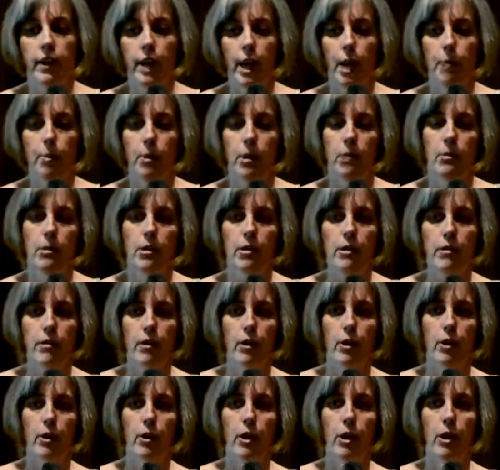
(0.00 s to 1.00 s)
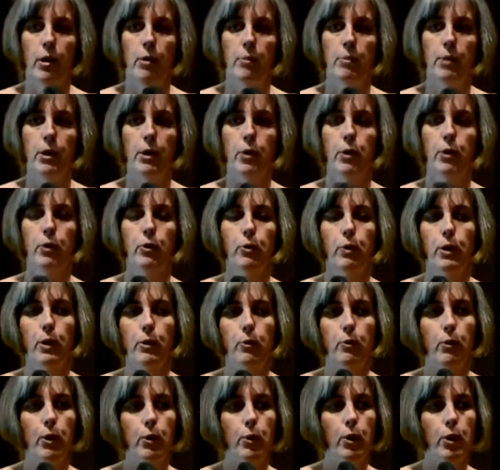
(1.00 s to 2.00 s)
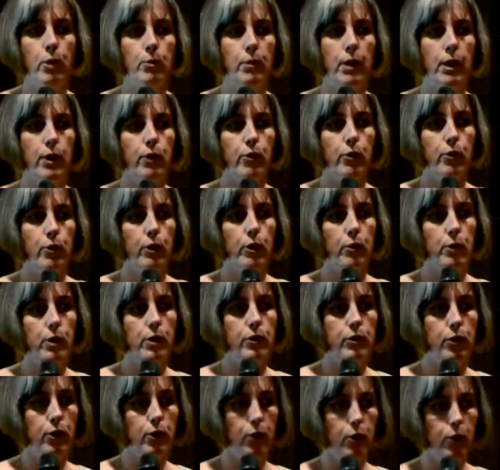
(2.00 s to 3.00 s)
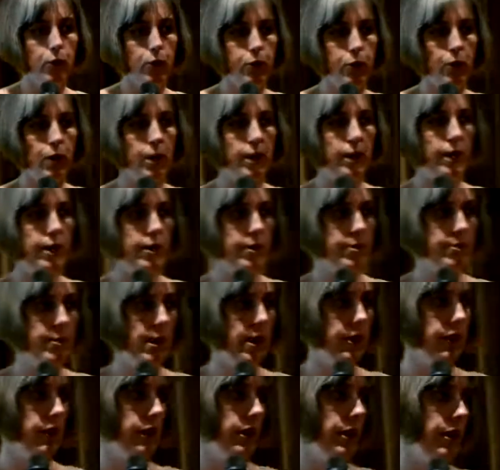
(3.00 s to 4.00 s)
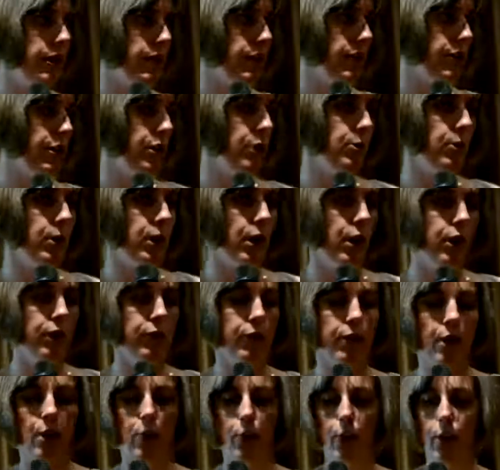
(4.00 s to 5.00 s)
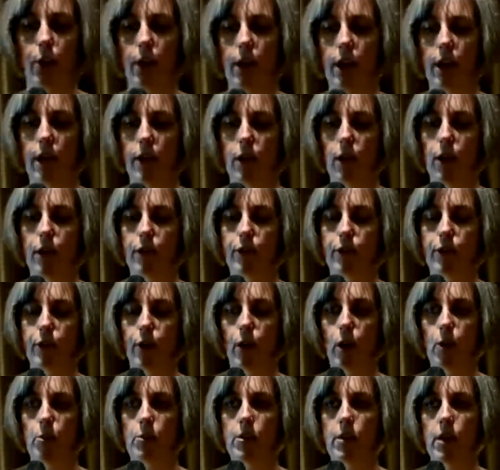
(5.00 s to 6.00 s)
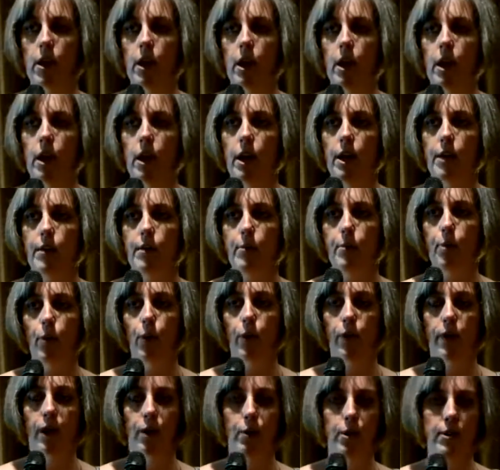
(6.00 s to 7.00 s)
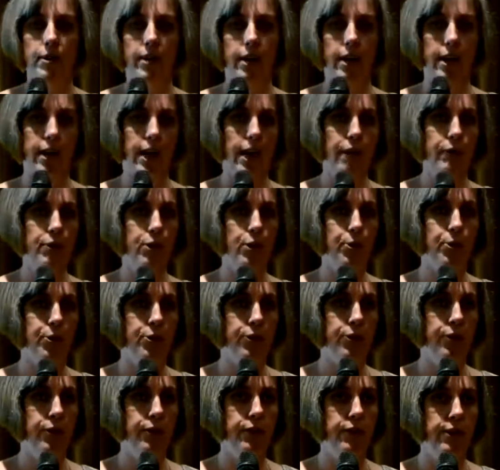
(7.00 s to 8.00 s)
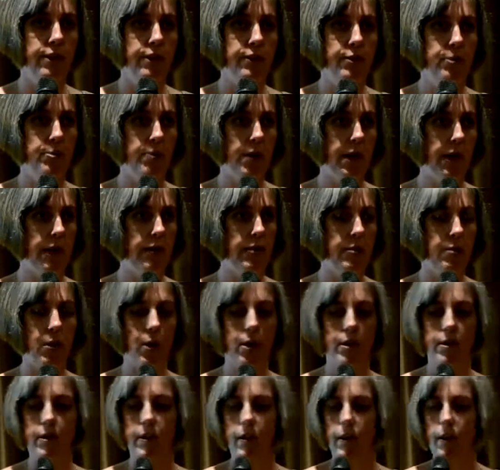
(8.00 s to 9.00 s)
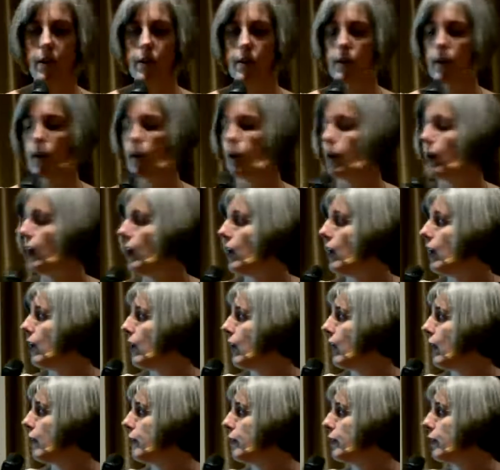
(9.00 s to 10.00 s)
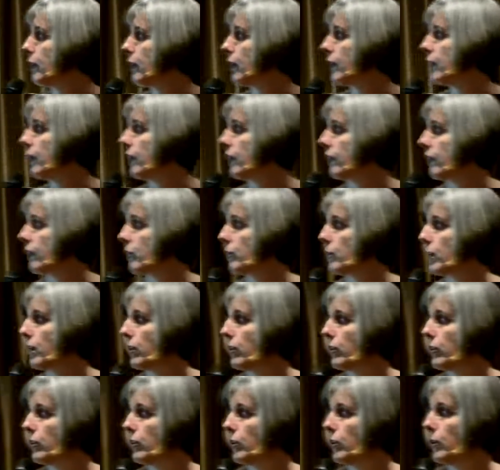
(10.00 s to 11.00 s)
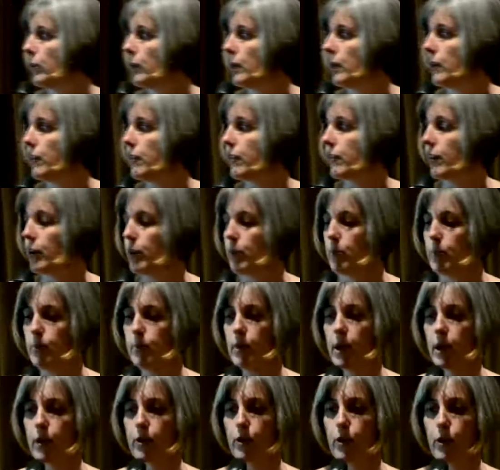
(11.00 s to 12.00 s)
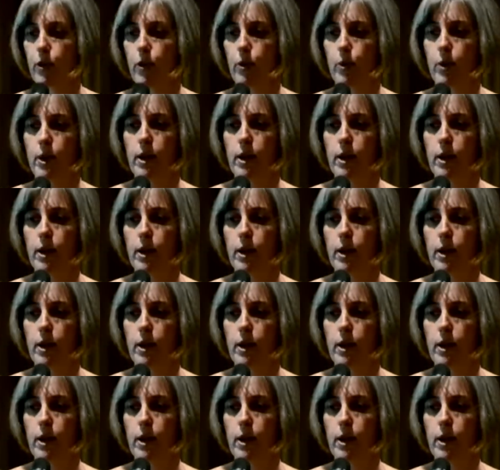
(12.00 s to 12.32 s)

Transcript: the cap limit. So because we want to make sure that we do all try and get as much into super over our working lifetimes, it's important that we take every opportunity to maximise those. So a few of the things that we can do is make sure that